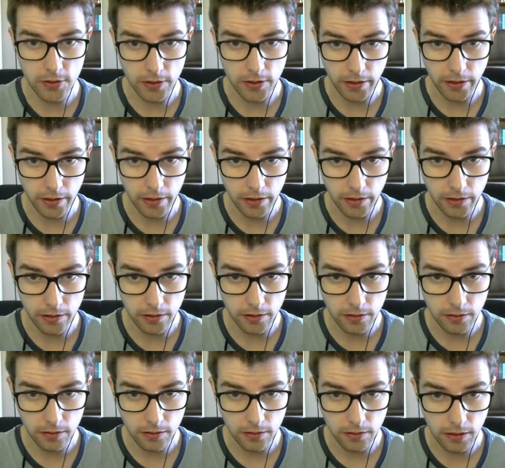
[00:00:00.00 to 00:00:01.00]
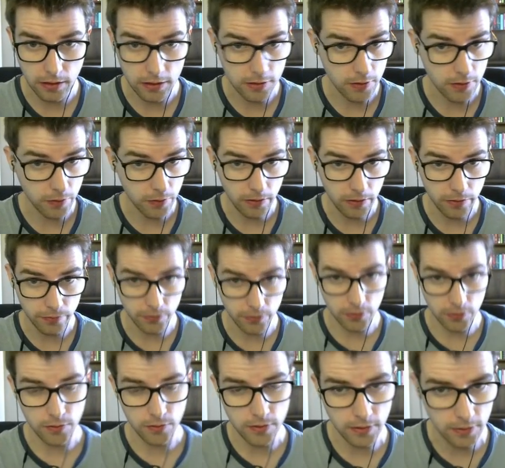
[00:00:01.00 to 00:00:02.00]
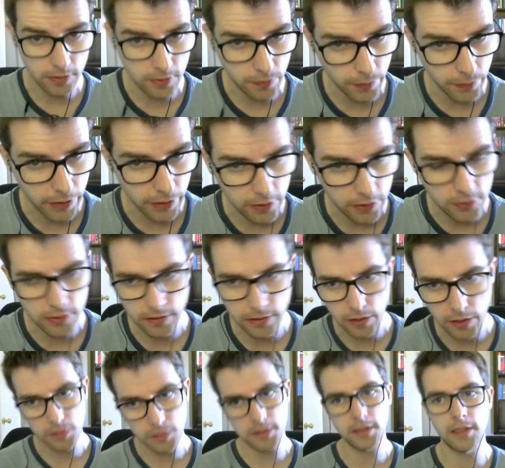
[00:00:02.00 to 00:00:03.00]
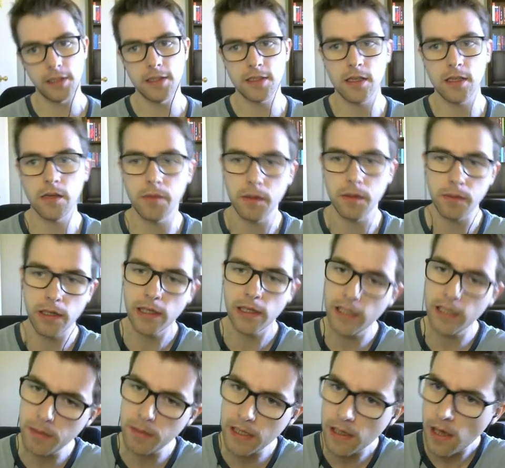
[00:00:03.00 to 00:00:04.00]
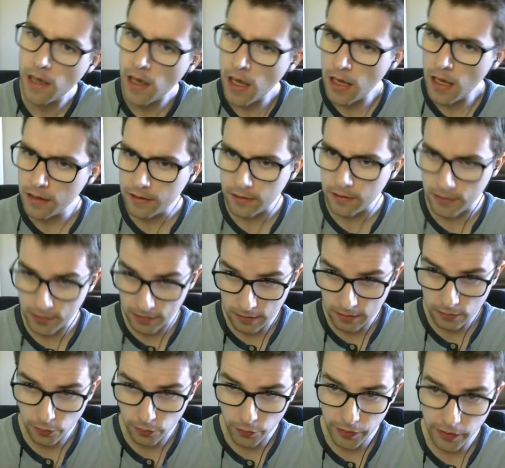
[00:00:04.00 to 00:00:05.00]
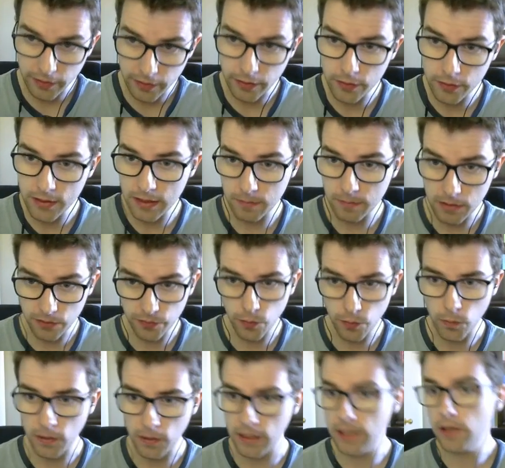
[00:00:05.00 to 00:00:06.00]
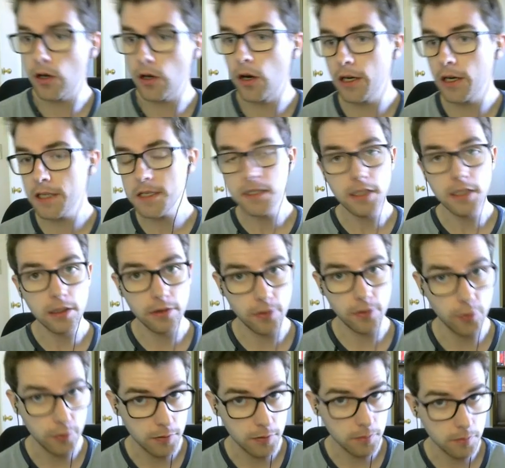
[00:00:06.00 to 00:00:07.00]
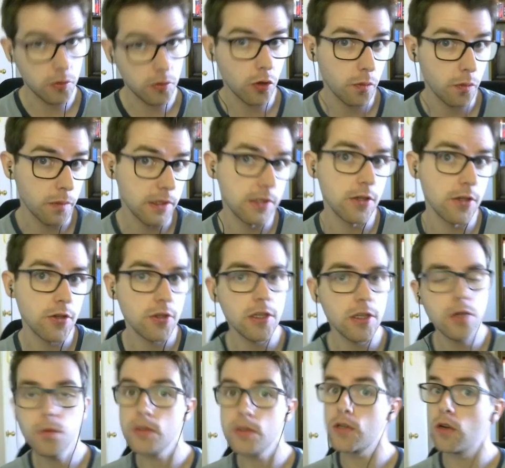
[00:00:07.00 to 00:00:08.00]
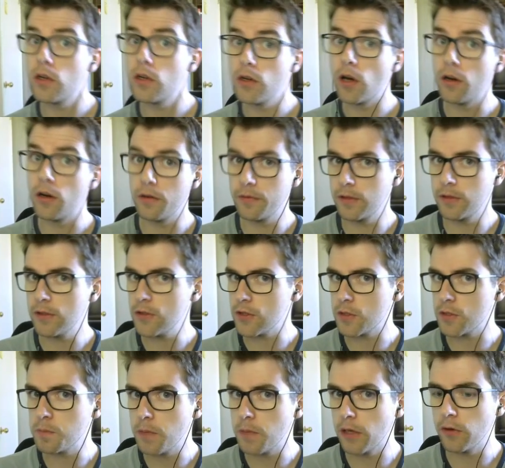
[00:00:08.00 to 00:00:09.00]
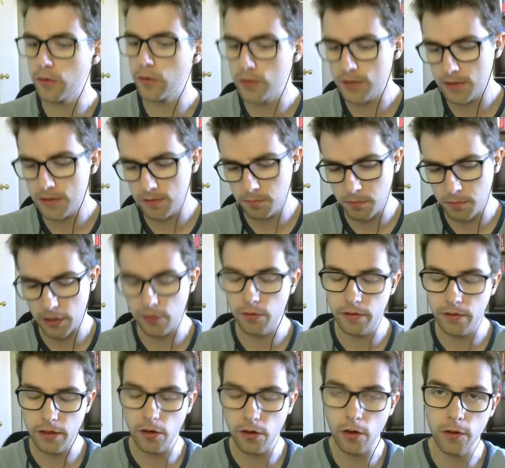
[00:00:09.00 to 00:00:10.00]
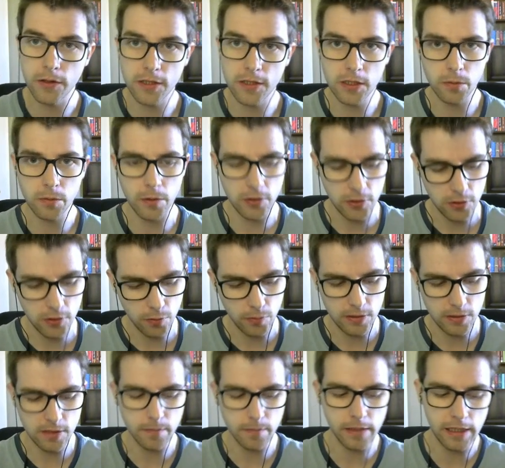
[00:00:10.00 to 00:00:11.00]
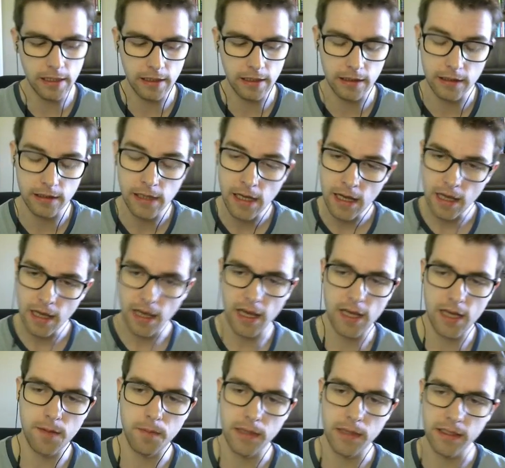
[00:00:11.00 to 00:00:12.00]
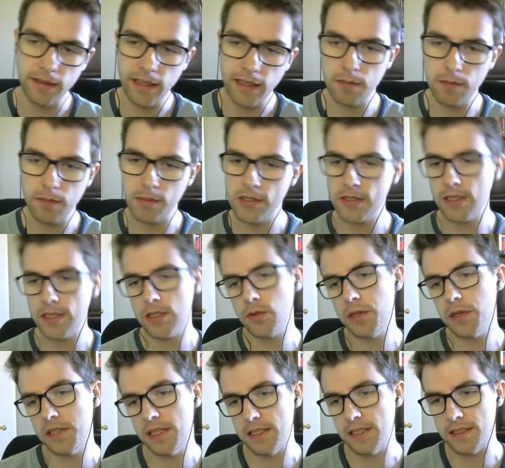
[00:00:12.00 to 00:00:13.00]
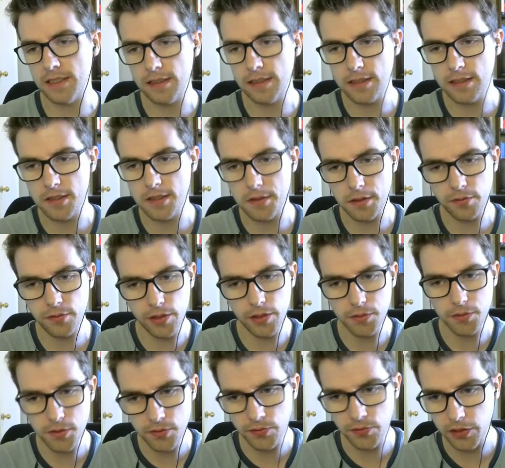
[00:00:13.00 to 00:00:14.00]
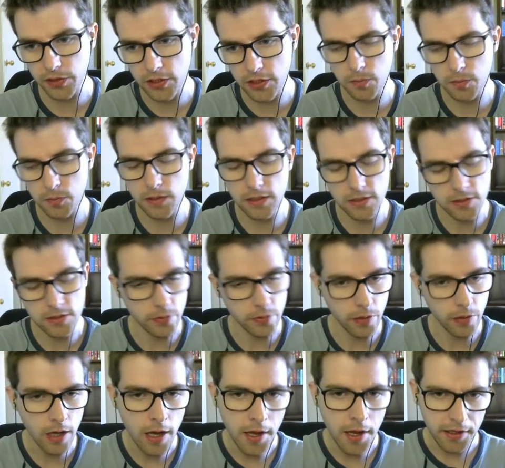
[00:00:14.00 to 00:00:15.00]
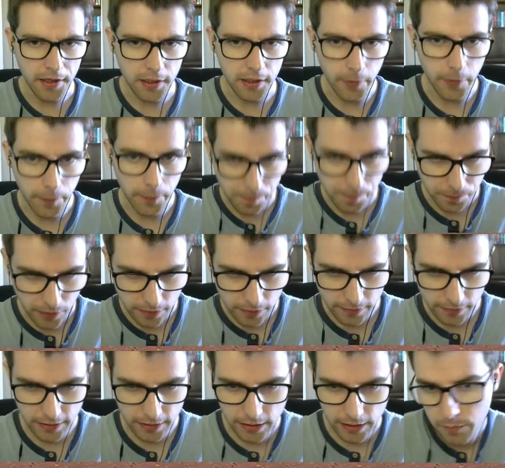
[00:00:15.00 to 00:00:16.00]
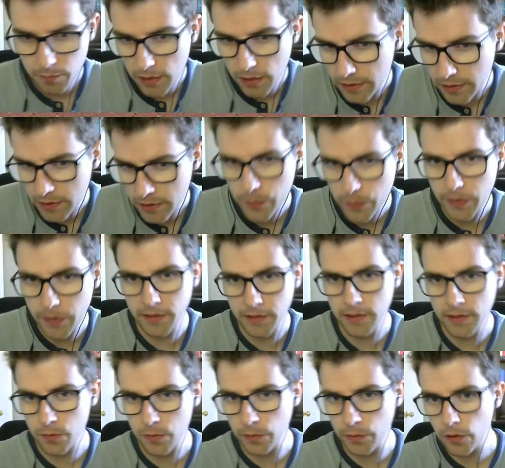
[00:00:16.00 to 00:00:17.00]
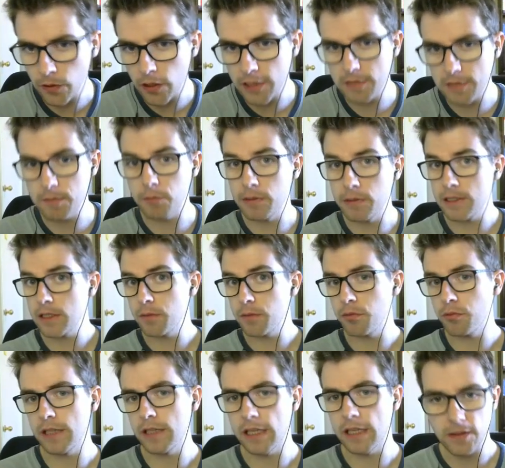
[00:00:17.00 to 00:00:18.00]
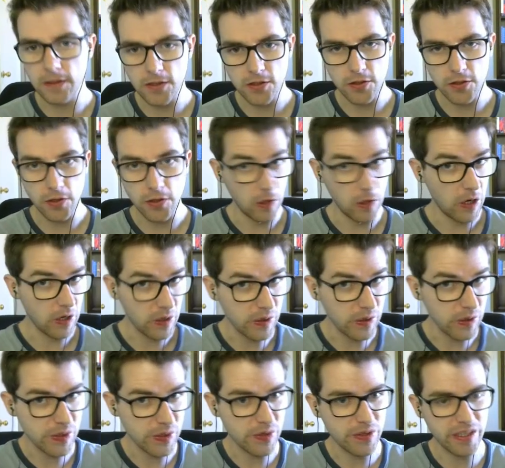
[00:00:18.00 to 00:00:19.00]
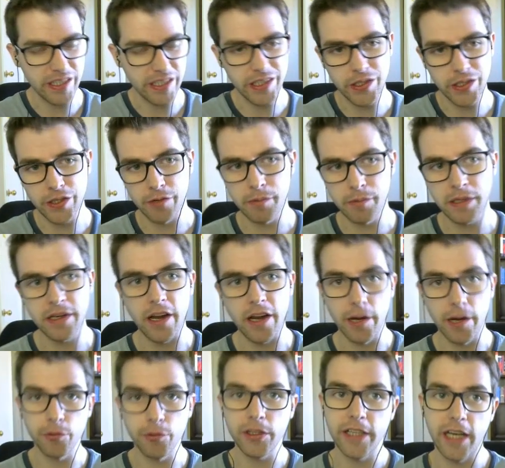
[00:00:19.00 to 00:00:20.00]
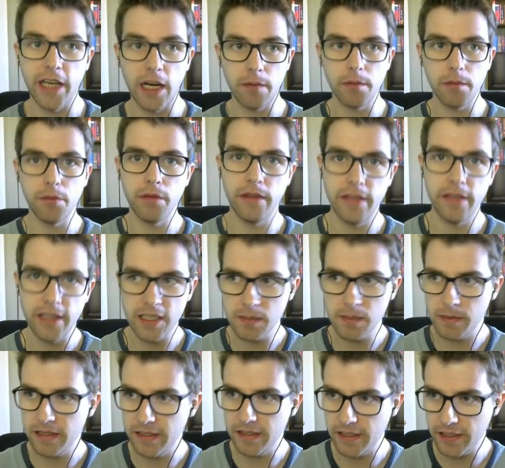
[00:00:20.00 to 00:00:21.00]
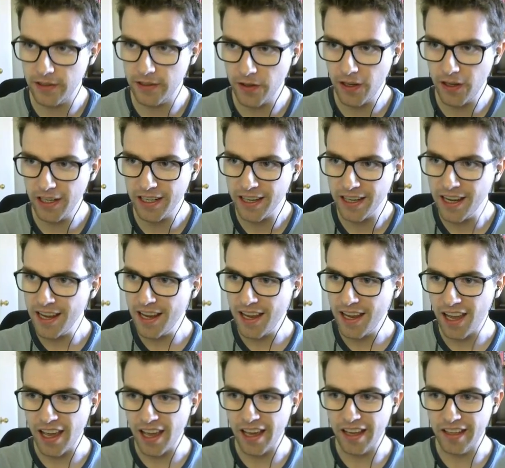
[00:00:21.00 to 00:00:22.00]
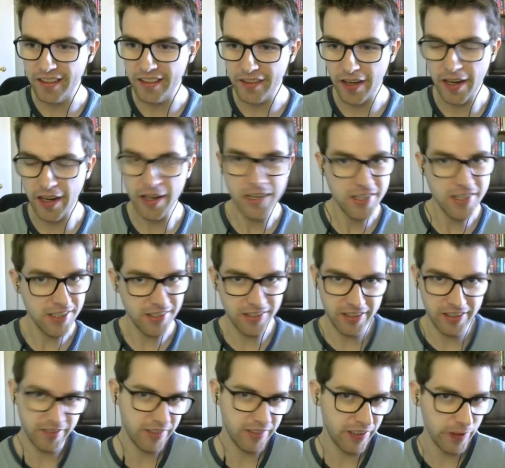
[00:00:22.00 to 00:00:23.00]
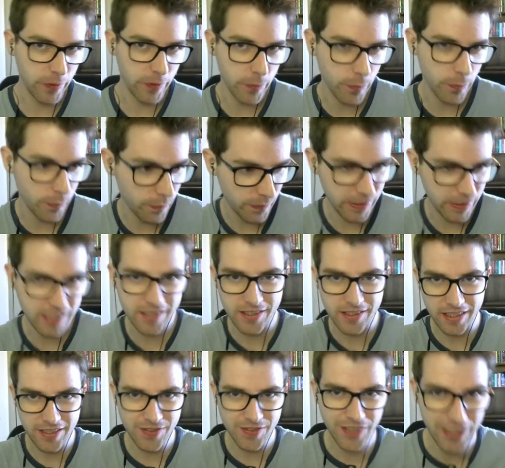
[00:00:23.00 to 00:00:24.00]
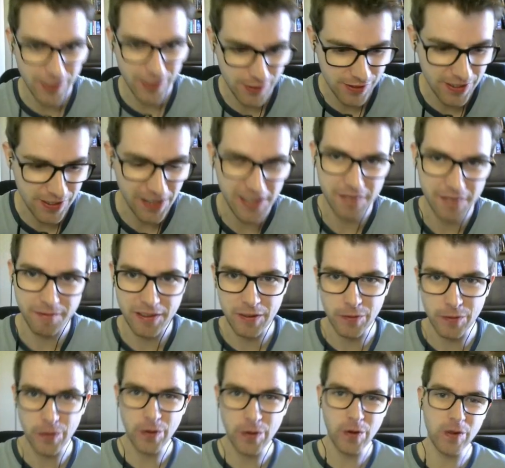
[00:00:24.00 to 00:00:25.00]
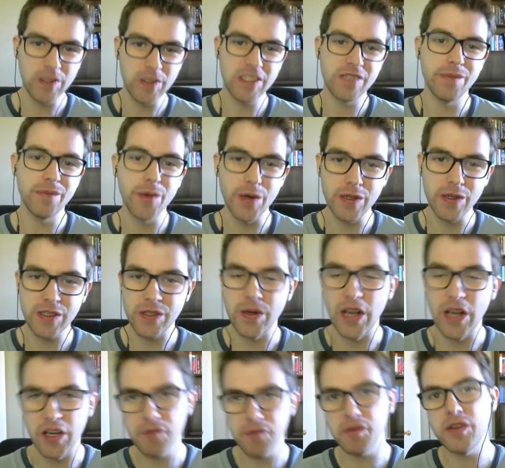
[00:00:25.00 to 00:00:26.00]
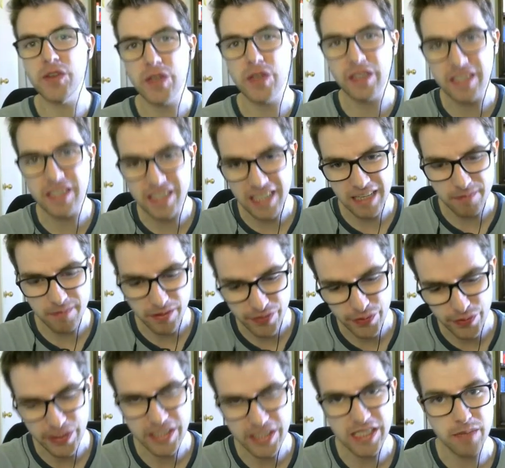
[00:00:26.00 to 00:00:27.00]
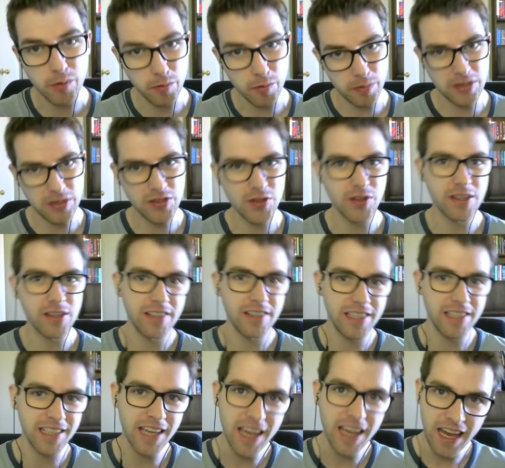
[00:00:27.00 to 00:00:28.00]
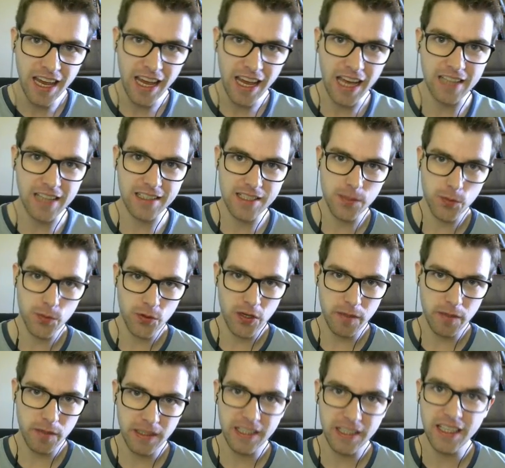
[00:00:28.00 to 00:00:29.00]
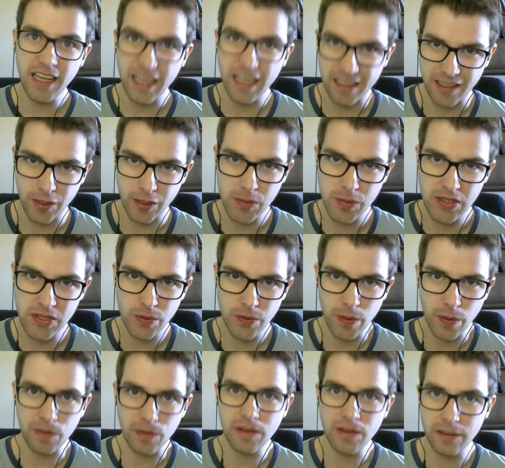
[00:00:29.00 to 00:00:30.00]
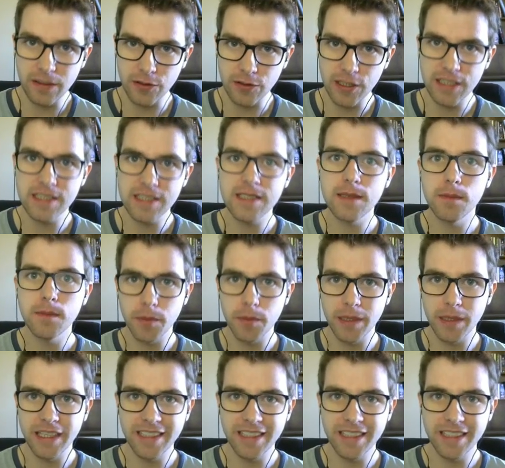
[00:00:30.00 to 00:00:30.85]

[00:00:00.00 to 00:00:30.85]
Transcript: And so did the 263, actually. That was the guy sniping behind me. The T30 on their team did 4K. Honestly, their positioning was often just better than ours, especially towards the beginning and mid-game. And so that's why tanks like the 75 was full HP. So, you know, that game, it is what it is. We lost, but we did bring it a lot closer than it could have been. I'm really happy with the XP that I got. And I actually think I'm going to go... This video is done. I'm going to record some more. So I hope you enjoyed this game. If you want to see more, be sure to hit the like and the subscribe button. And I hope to see you around. Later, guys. Bye-bye.